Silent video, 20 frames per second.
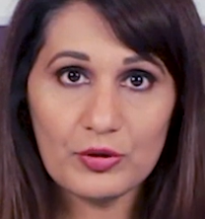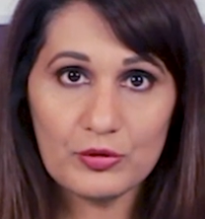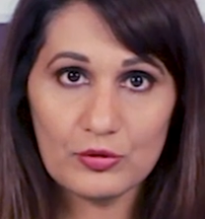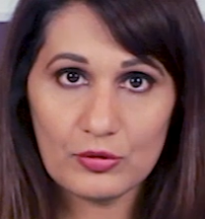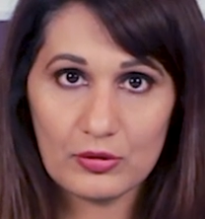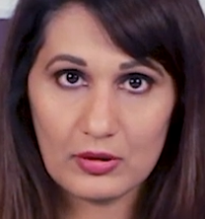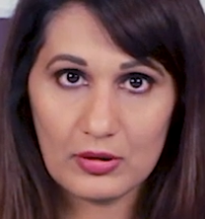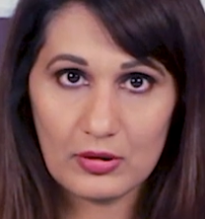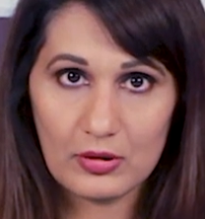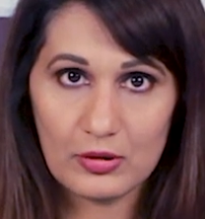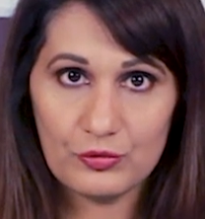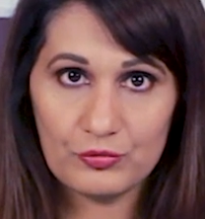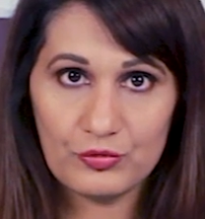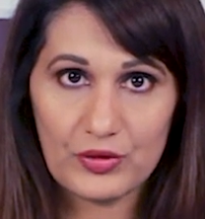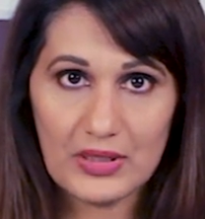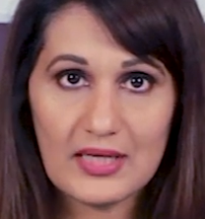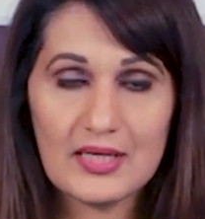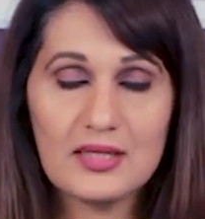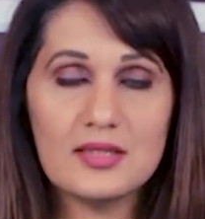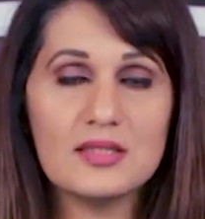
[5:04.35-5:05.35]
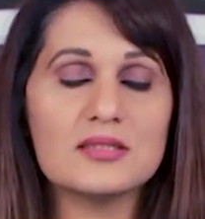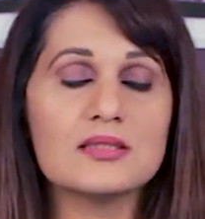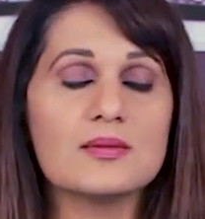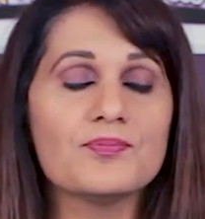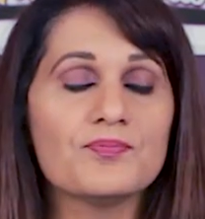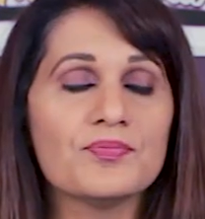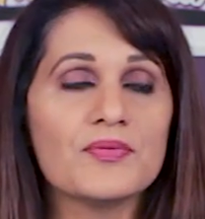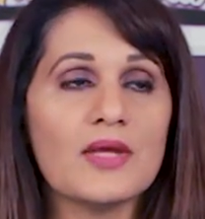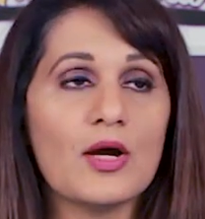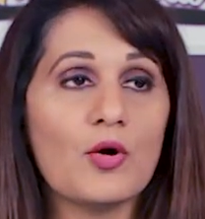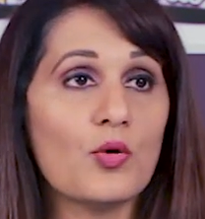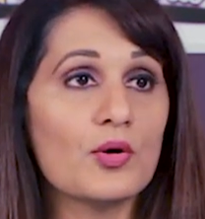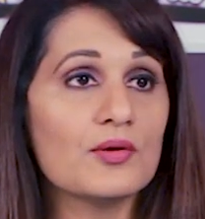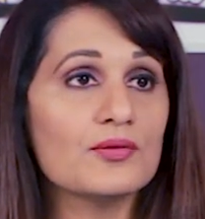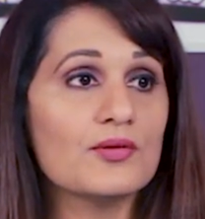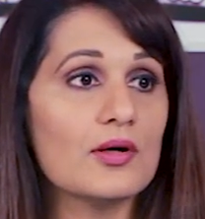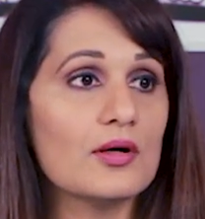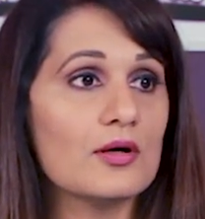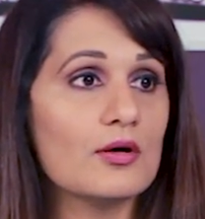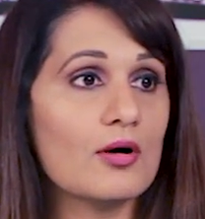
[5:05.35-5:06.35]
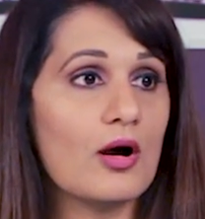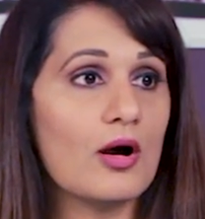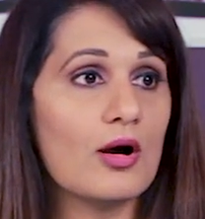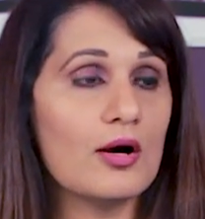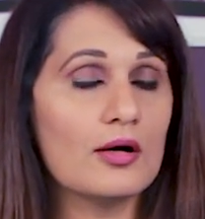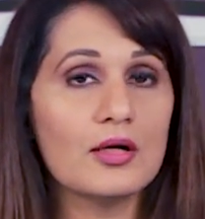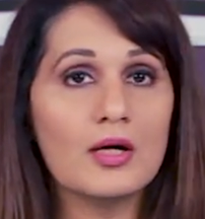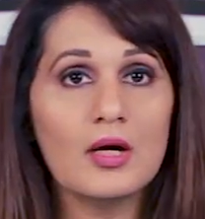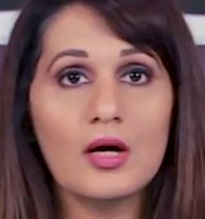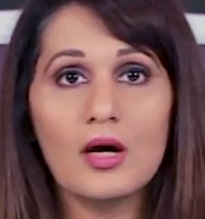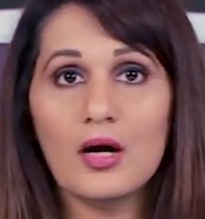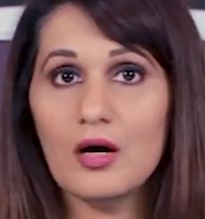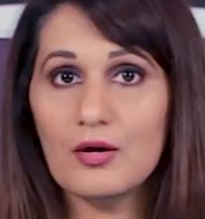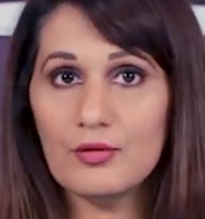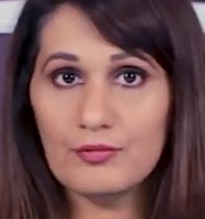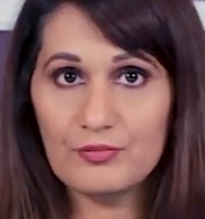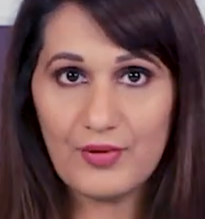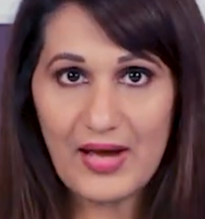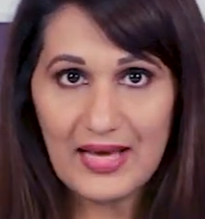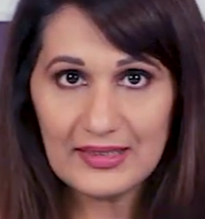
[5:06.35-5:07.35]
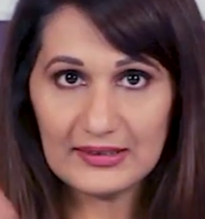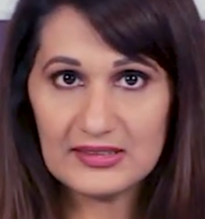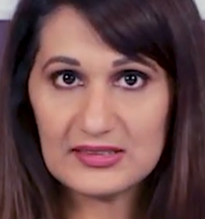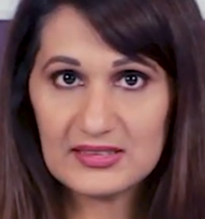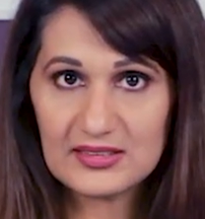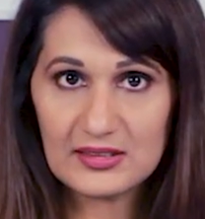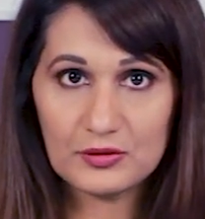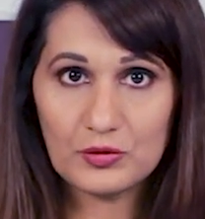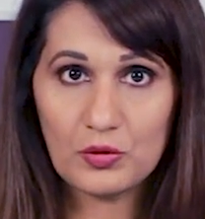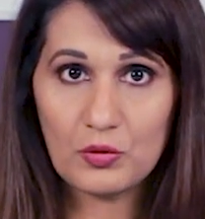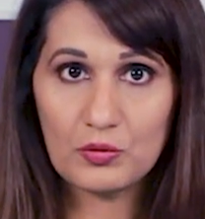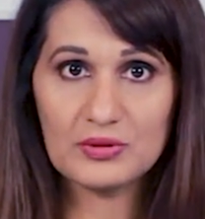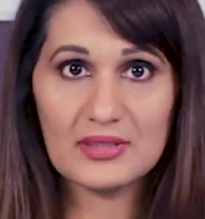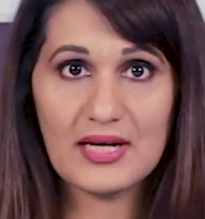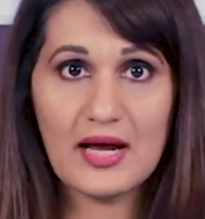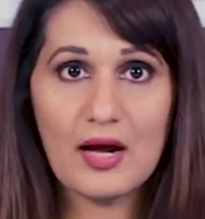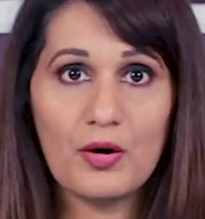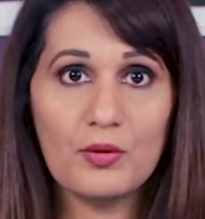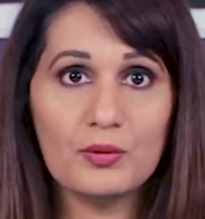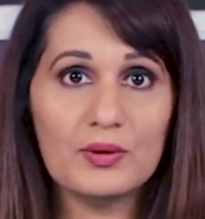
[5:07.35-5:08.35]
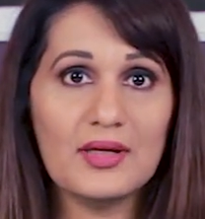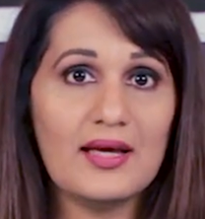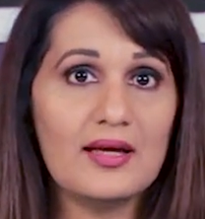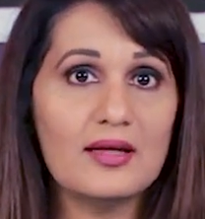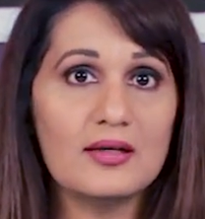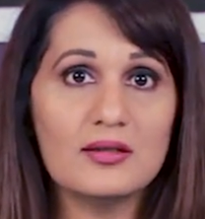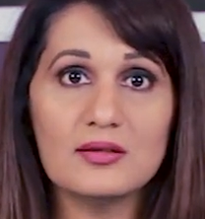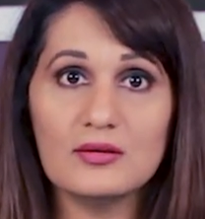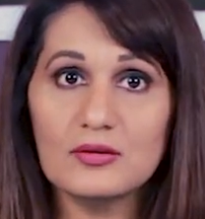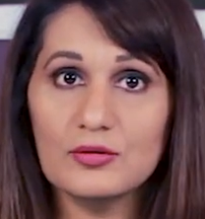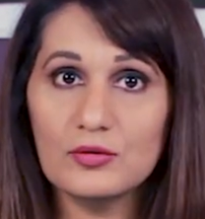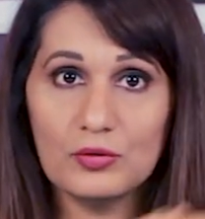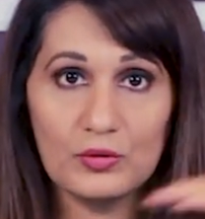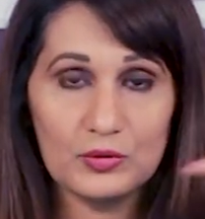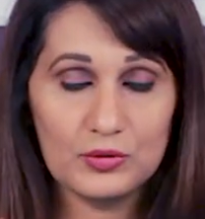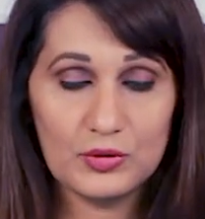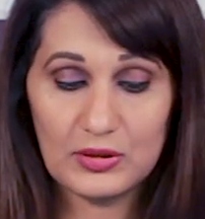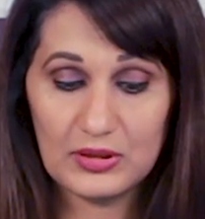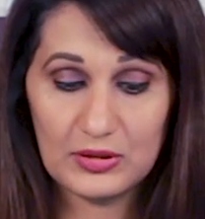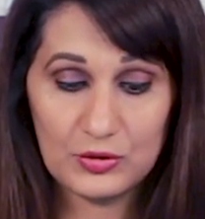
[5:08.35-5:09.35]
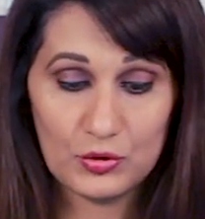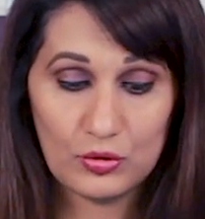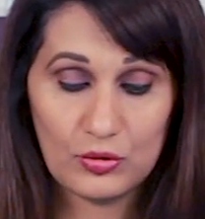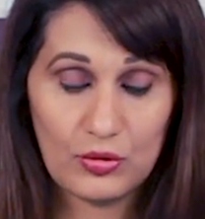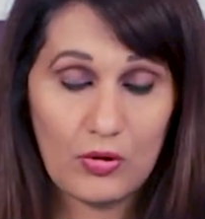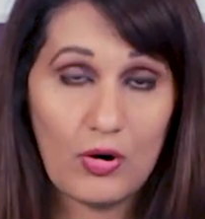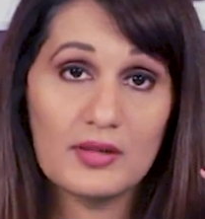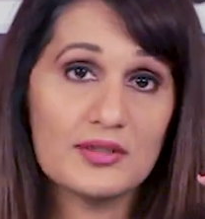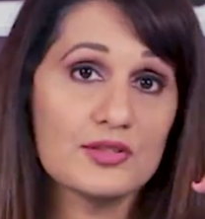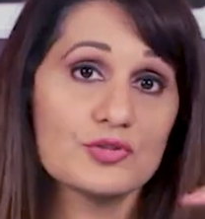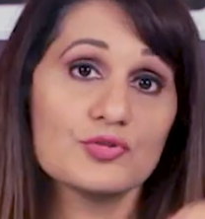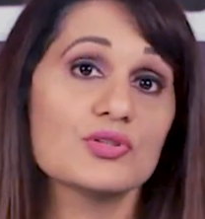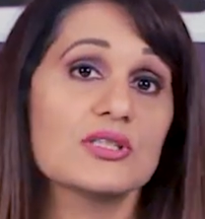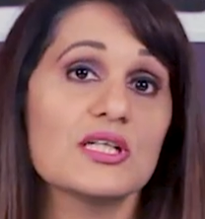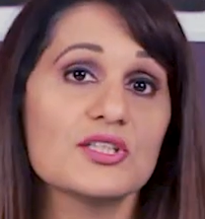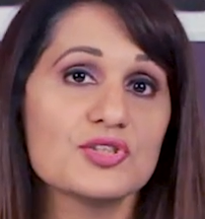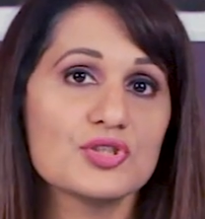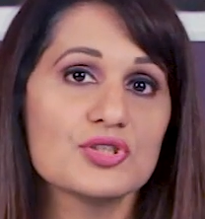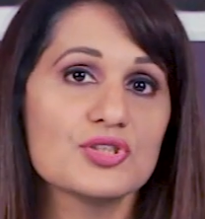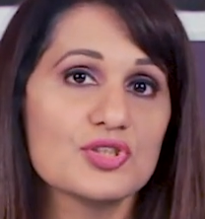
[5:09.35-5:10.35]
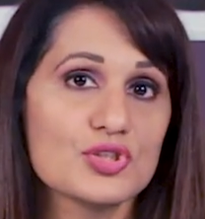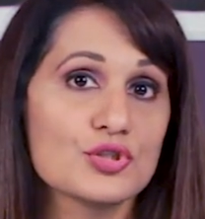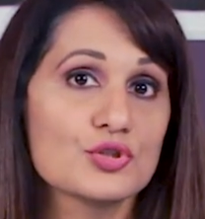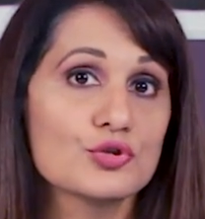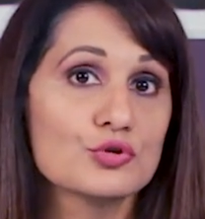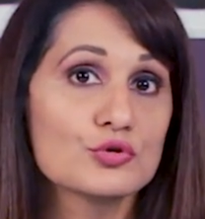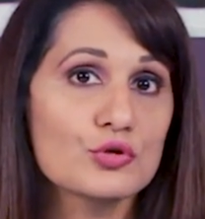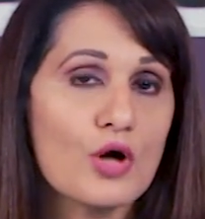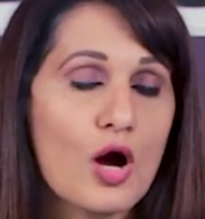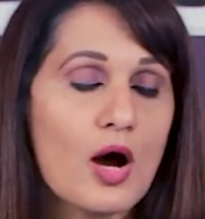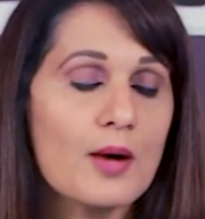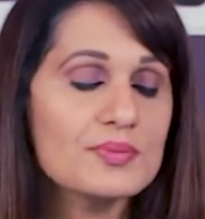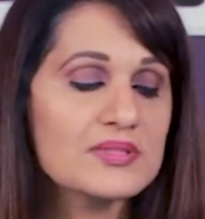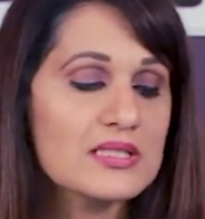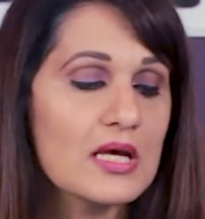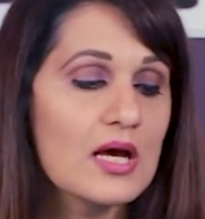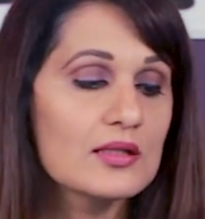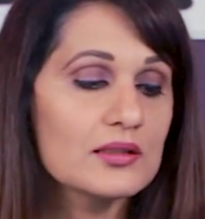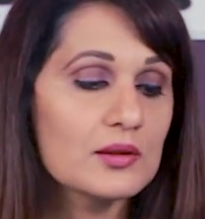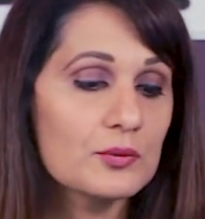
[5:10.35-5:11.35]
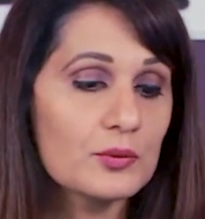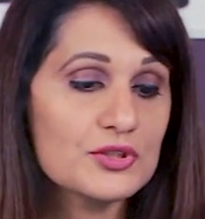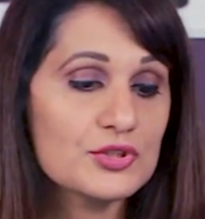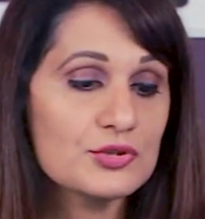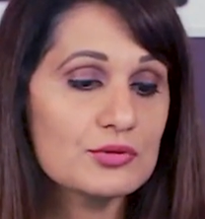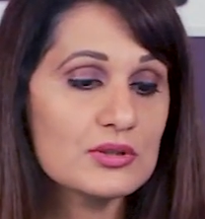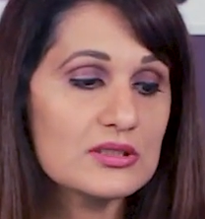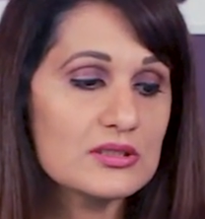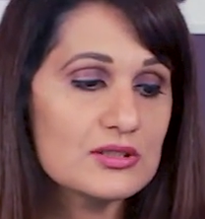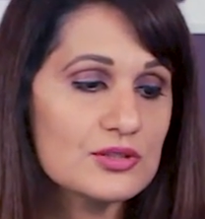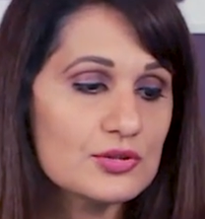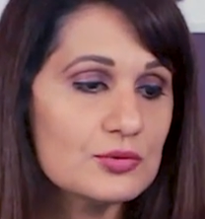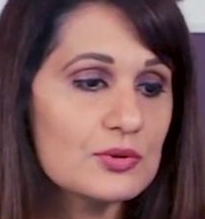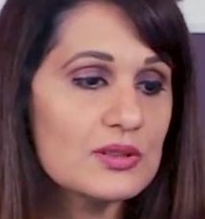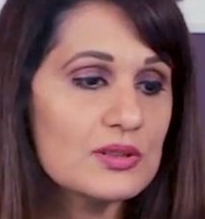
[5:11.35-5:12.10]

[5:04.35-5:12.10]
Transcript: your curve is, or there are valleys that go down and you know your audience retention just drops, then what you can do